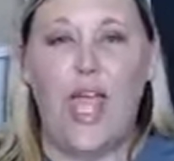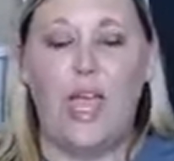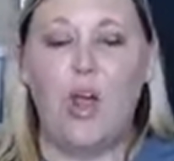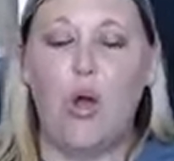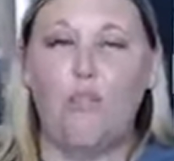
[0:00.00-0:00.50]

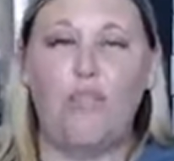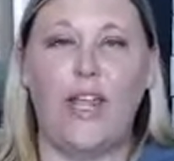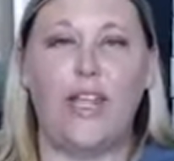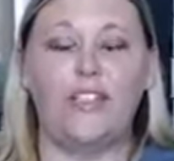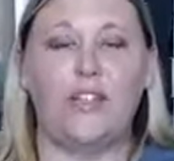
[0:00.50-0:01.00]
and
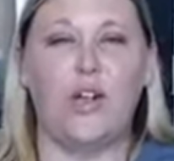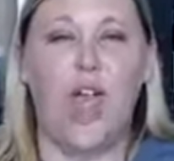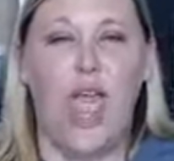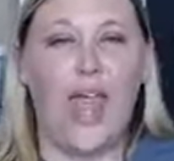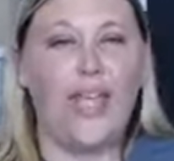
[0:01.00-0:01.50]
hopefully
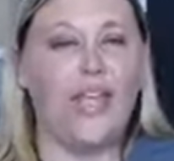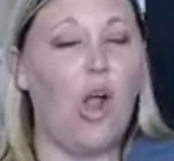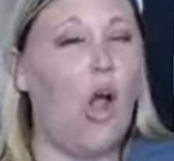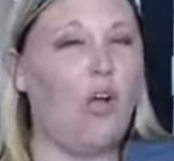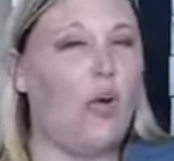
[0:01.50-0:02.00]
answer any
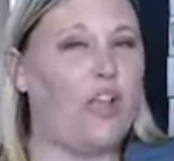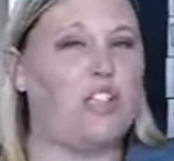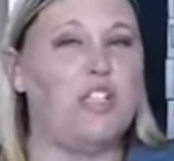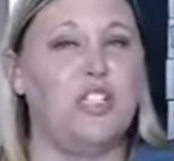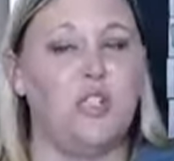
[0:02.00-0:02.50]
and all
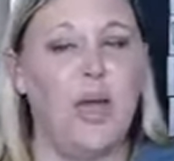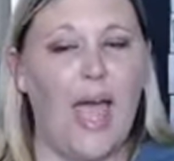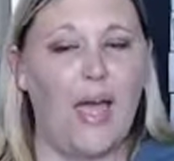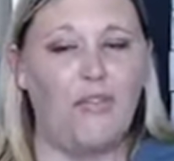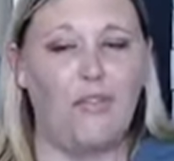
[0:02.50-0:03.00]
questions you
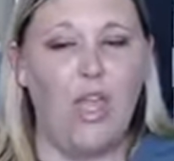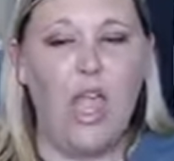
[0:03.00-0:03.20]
have.